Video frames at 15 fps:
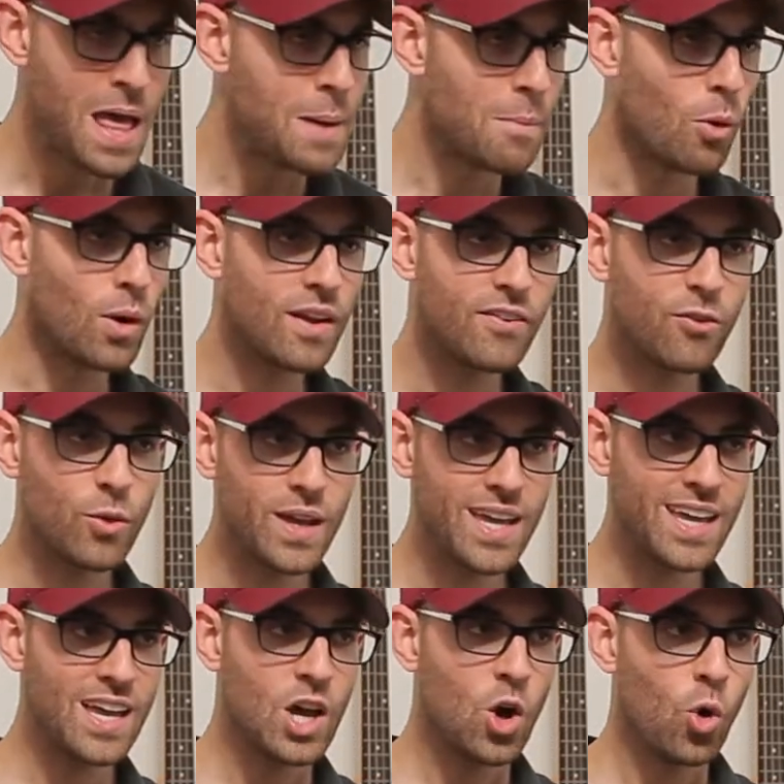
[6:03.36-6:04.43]
But what if
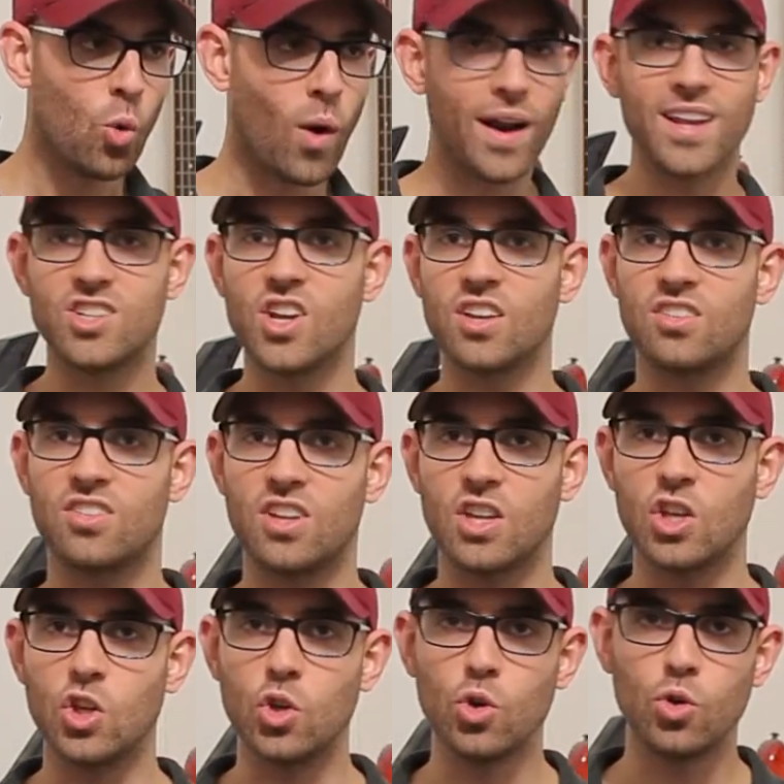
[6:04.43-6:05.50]
we want to just
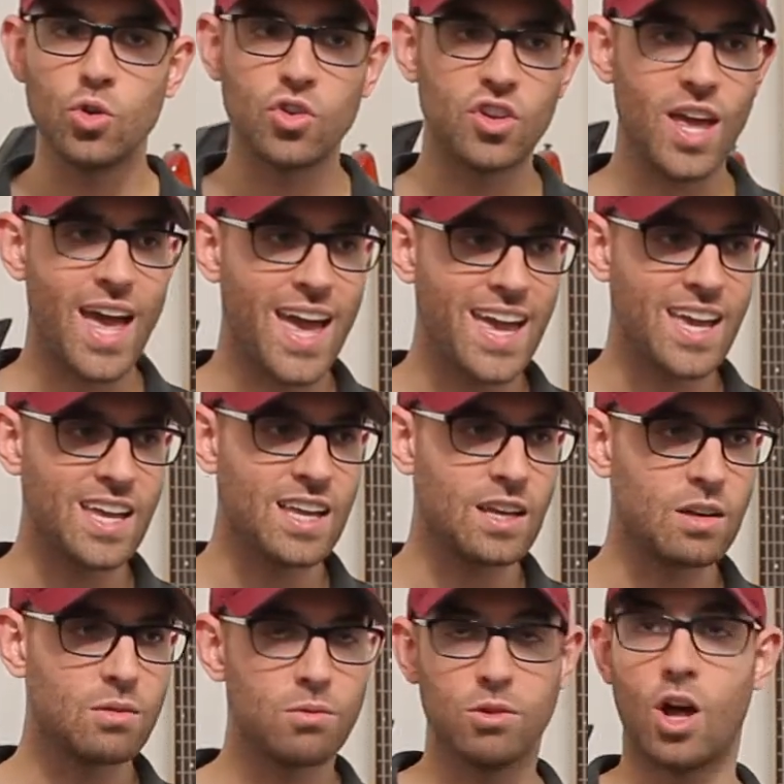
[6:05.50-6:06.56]
use a
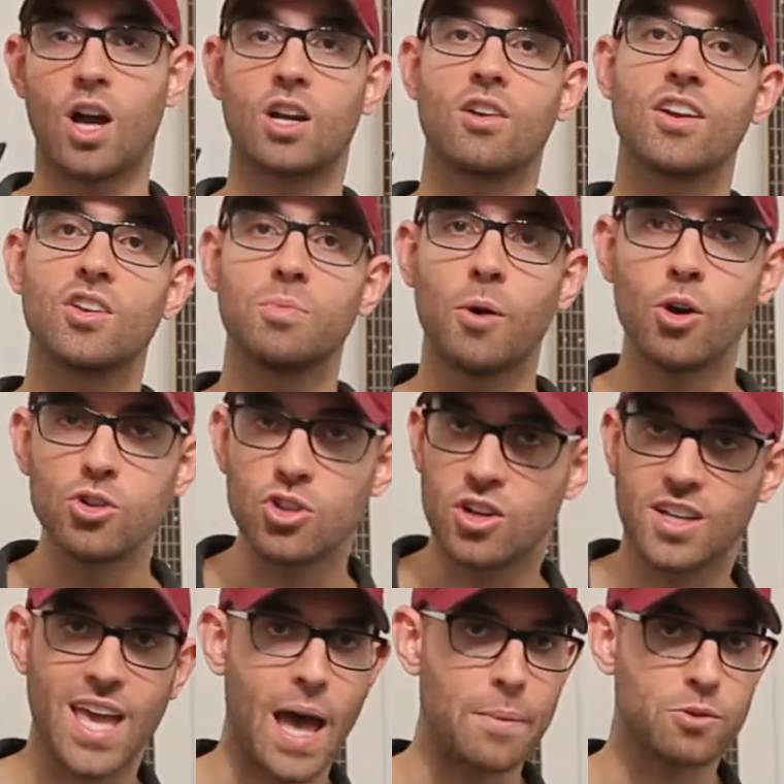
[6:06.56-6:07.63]
longer exposure to
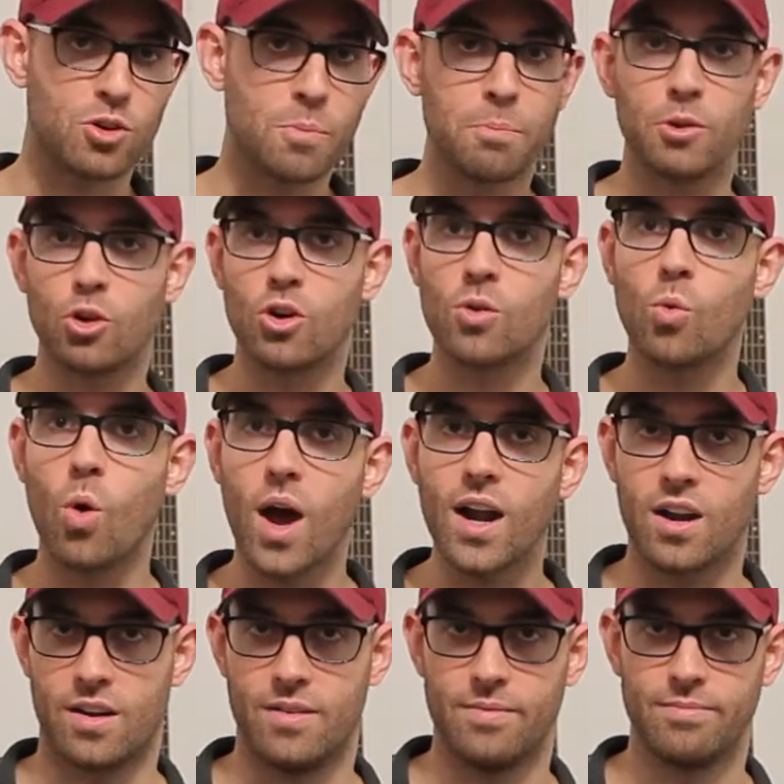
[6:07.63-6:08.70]
capture blur in
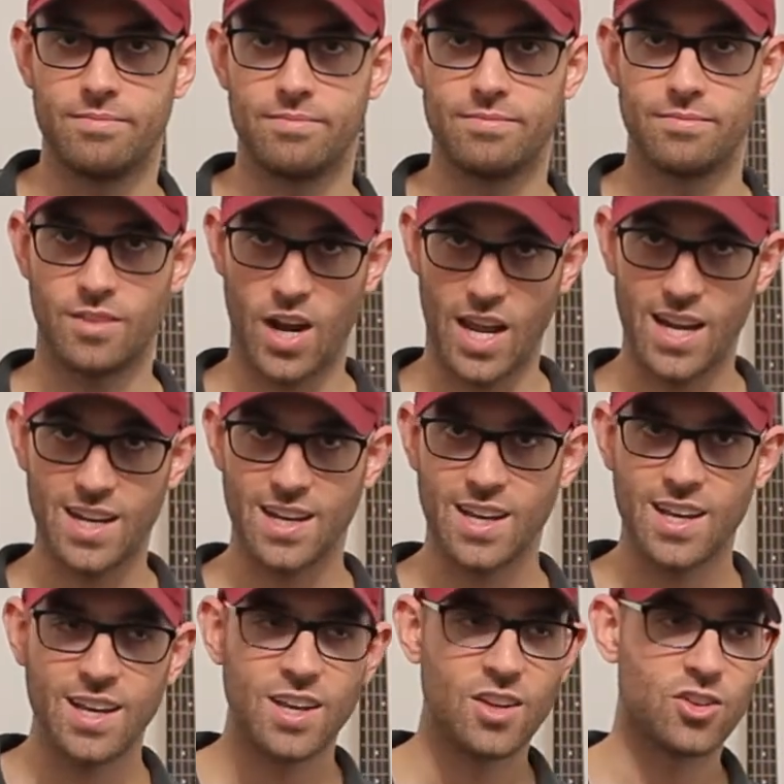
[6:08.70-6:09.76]
water, right?
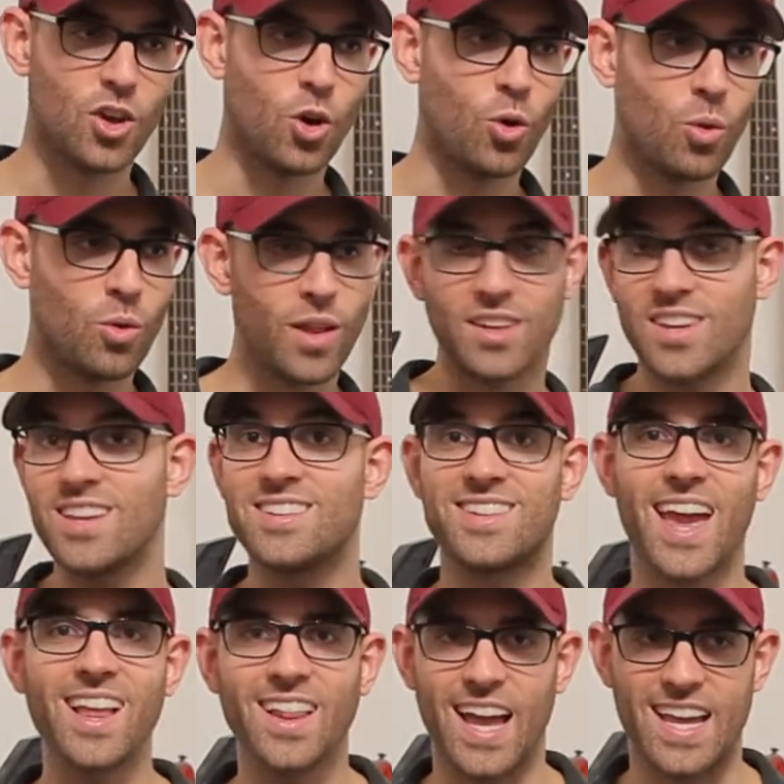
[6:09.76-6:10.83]
So let's say it's
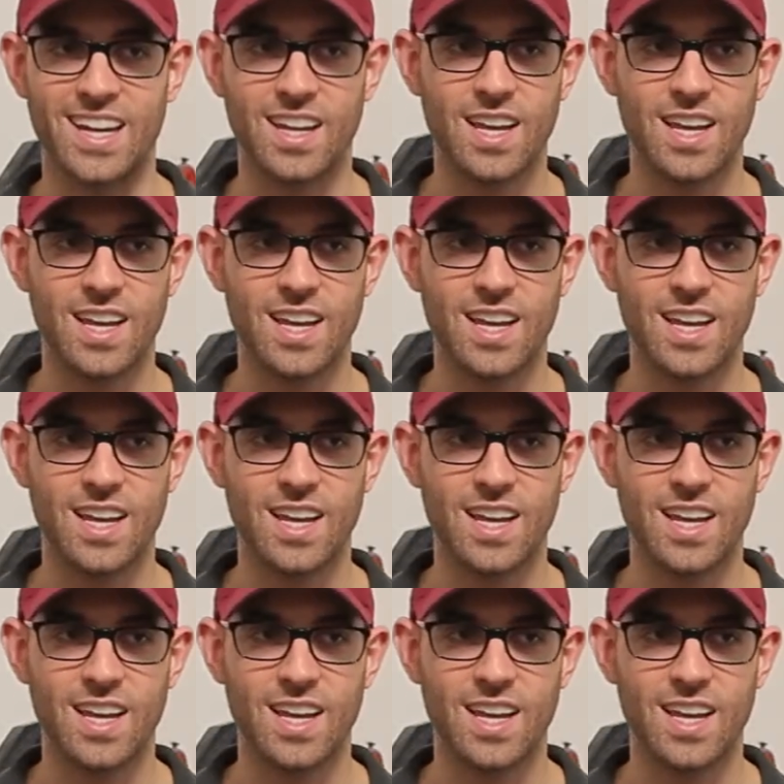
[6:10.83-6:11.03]
daylight.